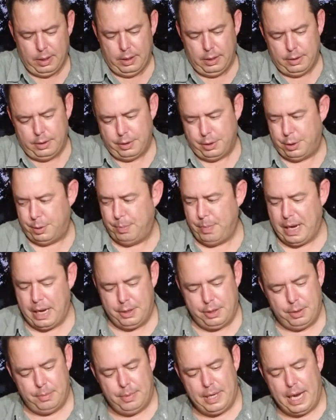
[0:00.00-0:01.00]
Just
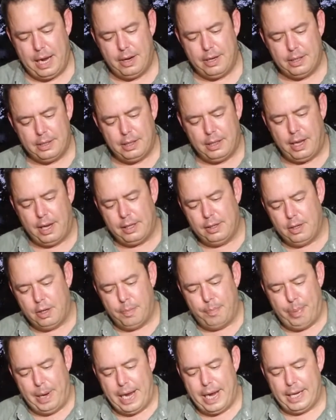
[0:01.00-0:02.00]
smash them down into like little
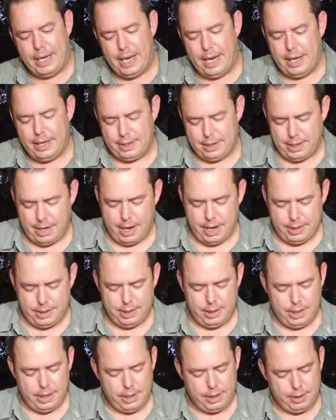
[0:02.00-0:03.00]
pancake size
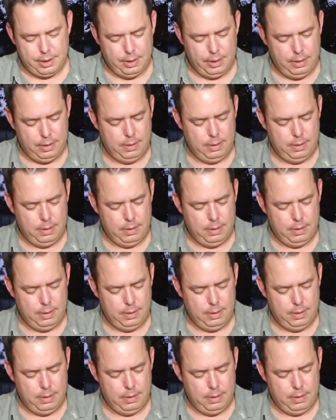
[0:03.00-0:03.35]
things.